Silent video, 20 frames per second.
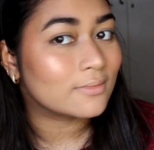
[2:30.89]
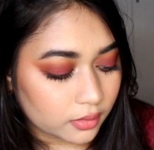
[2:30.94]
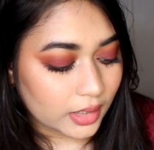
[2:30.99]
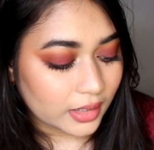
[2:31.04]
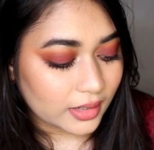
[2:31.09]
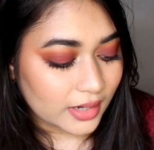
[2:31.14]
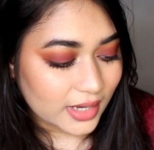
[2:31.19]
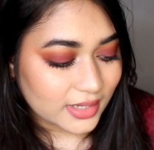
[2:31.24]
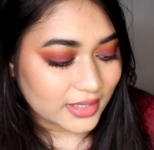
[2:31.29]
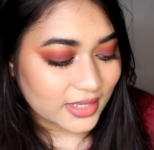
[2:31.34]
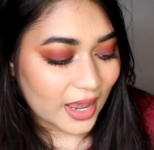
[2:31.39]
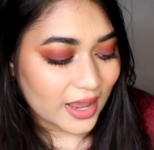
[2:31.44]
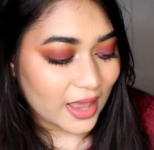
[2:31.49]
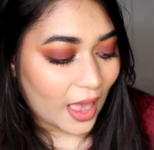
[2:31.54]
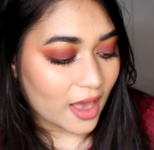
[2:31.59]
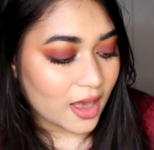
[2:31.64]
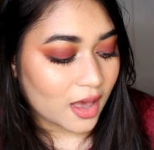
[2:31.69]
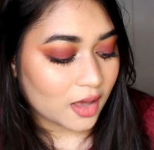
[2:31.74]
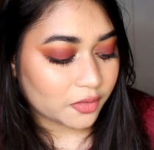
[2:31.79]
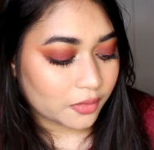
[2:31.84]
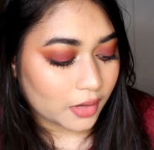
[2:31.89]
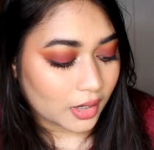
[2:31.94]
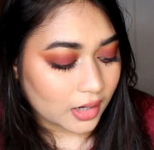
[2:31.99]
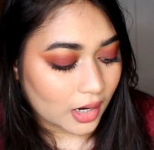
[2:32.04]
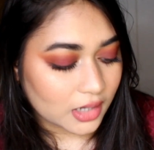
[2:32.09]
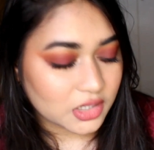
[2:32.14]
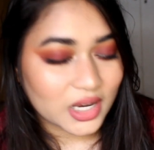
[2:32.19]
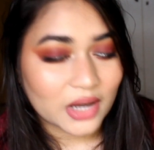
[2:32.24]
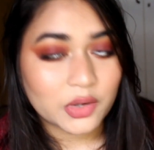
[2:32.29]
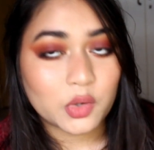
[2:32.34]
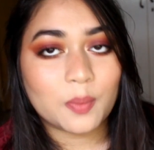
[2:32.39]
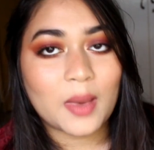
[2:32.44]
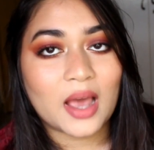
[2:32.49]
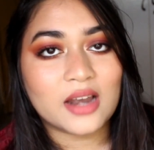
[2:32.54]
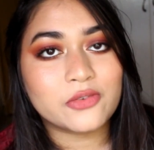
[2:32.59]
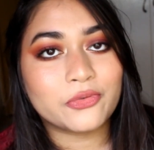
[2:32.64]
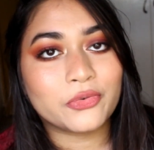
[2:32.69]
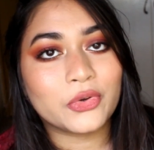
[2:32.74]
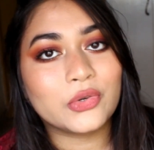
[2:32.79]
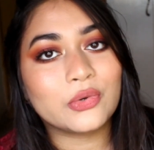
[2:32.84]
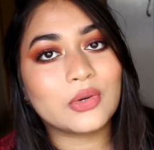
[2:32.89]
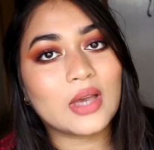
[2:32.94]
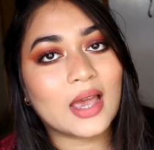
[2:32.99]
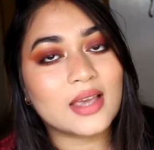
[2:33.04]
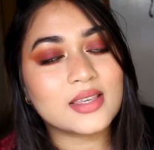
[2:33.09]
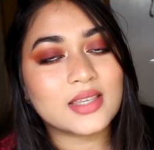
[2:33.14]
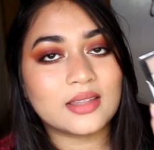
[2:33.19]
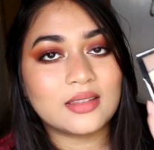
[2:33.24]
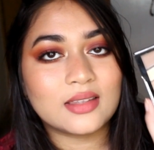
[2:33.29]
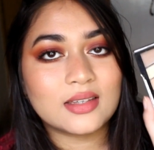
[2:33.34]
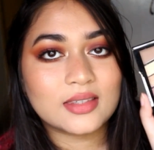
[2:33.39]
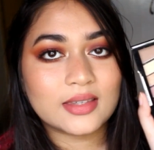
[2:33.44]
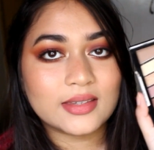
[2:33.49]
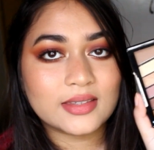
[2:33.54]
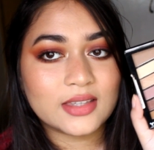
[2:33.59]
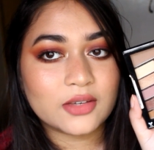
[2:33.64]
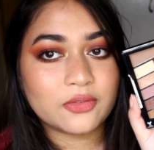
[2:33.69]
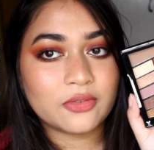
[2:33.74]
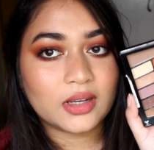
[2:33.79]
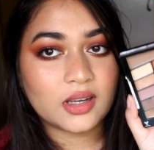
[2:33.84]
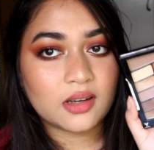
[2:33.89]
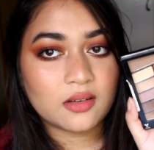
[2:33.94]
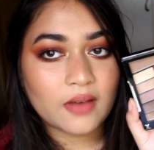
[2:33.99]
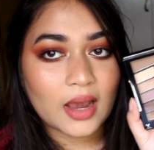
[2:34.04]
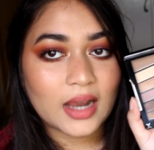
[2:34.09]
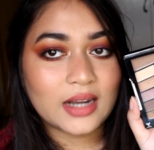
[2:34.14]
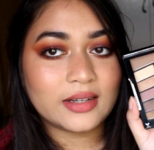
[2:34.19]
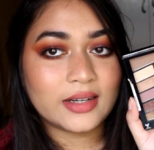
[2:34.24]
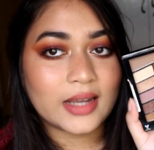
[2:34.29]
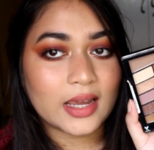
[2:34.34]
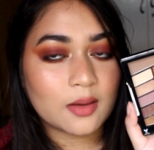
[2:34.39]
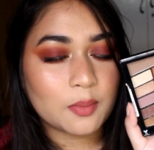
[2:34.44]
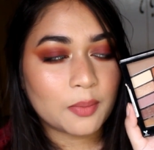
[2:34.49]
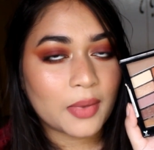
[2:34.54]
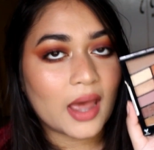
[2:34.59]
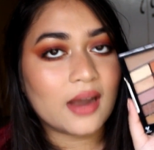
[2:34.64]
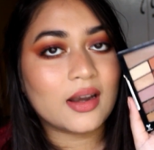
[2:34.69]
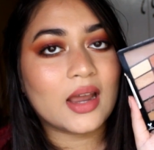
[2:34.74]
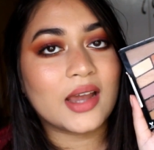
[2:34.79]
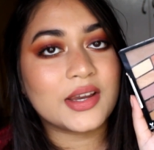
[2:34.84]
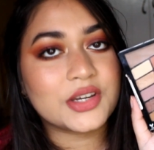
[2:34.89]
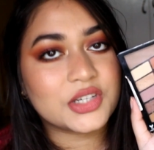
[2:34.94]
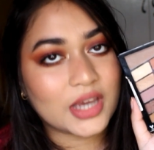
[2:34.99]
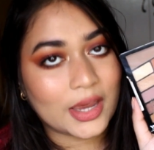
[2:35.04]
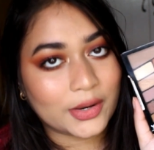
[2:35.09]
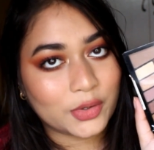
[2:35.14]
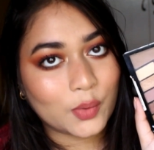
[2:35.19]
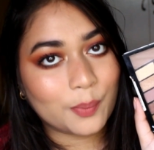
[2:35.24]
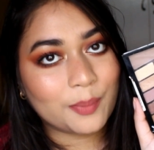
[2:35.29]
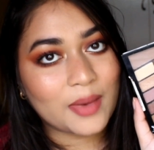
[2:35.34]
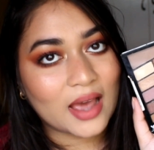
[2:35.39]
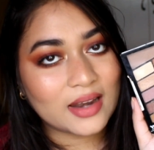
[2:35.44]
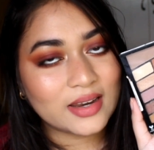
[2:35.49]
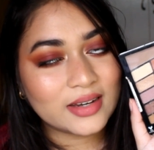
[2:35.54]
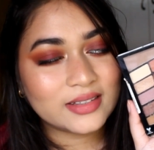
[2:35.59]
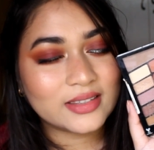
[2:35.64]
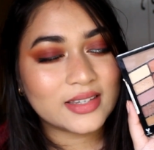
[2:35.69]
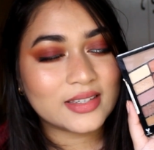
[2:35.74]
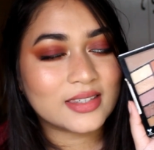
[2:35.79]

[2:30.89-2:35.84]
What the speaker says: Then next I have an eyeshadow palette for you guys, and this is the Wet n Wild 10 pan eyeshadow palette.